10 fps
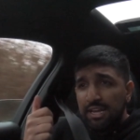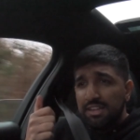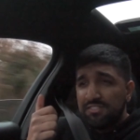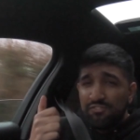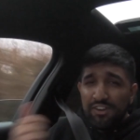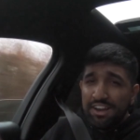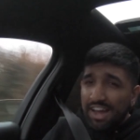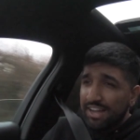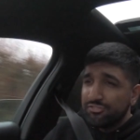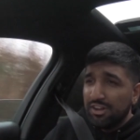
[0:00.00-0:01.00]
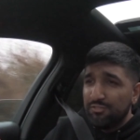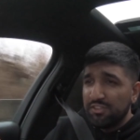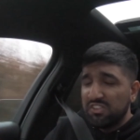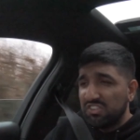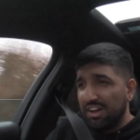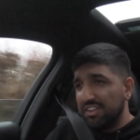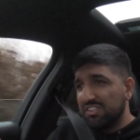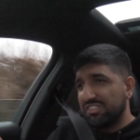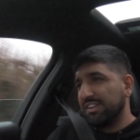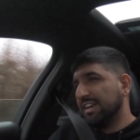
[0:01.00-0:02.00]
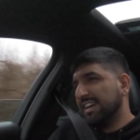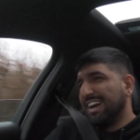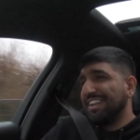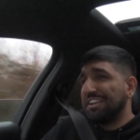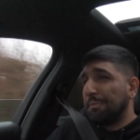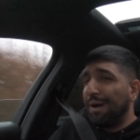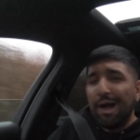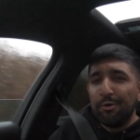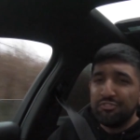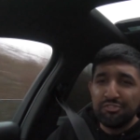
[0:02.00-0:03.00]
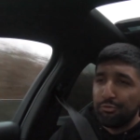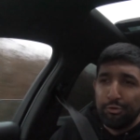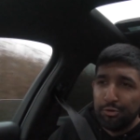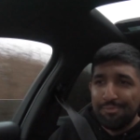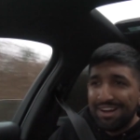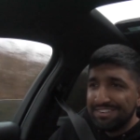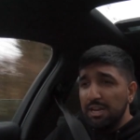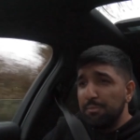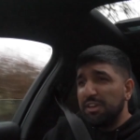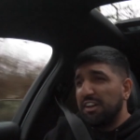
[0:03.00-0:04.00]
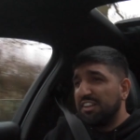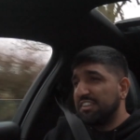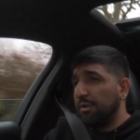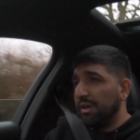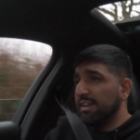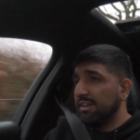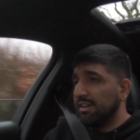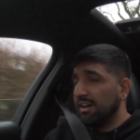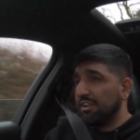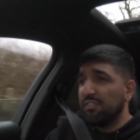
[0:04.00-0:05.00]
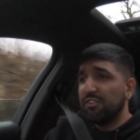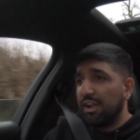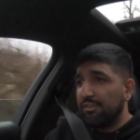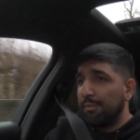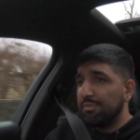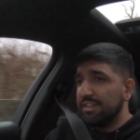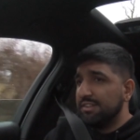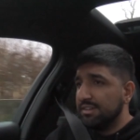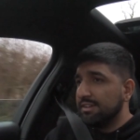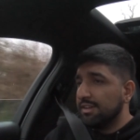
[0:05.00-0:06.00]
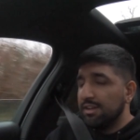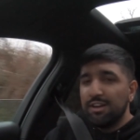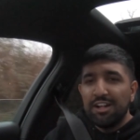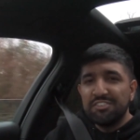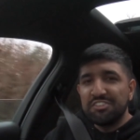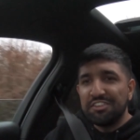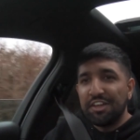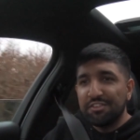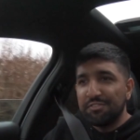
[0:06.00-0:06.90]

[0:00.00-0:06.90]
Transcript: it's very agile for the size and yeah the power is just rude man but yeah guys anyway uh, enough of that rambling I'll see you in the next